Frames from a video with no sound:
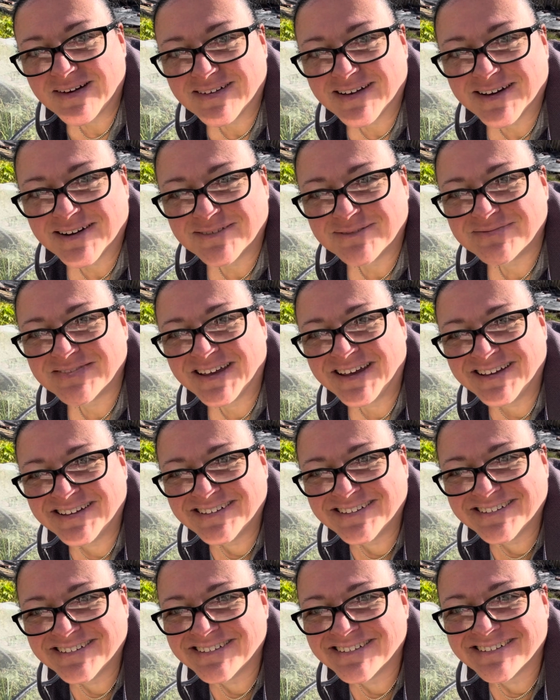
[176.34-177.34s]
now.
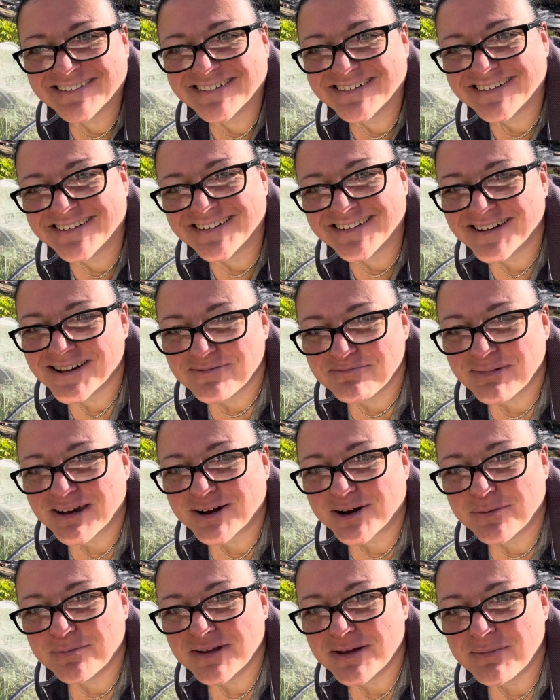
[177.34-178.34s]
Make
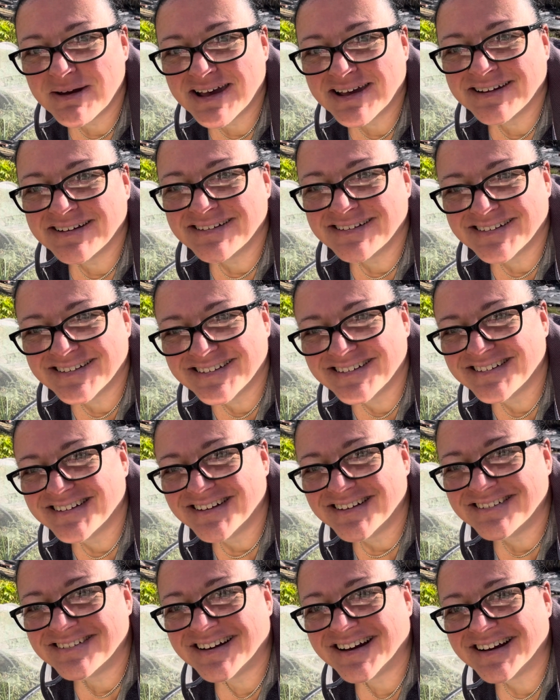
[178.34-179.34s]
up your mind.
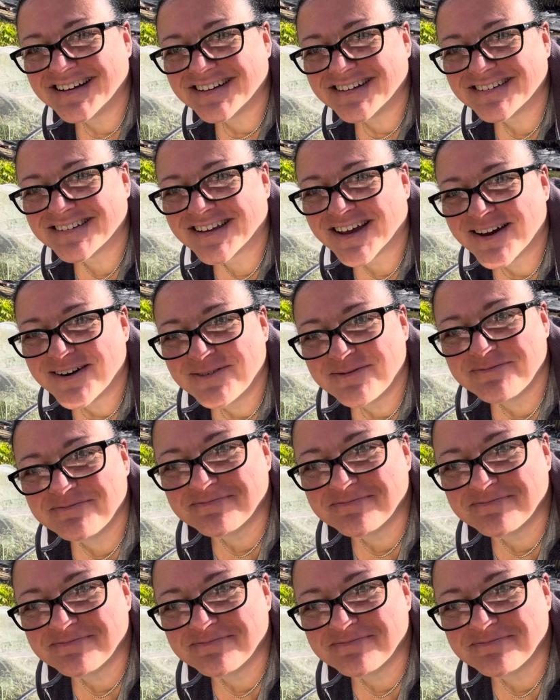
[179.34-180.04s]
Right, let's go.